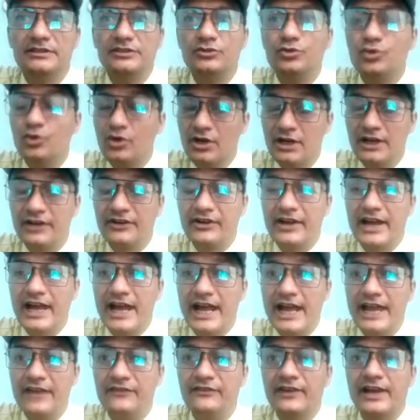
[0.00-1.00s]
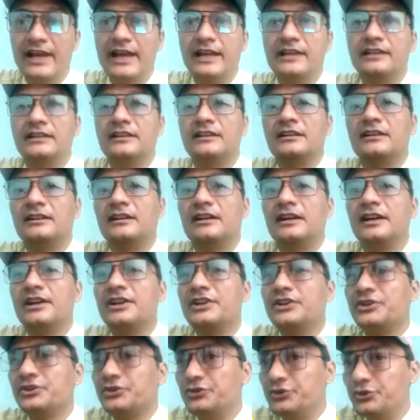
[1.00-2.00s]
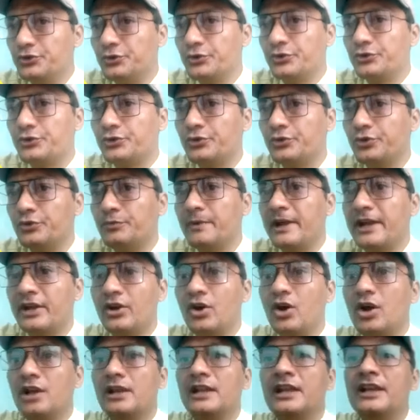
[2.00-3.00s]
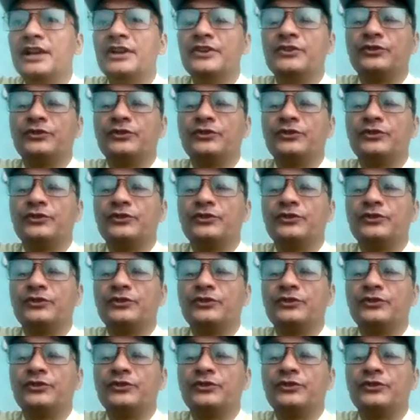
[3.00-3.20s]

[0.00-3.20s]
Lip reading: Google Drive and YouTube and all.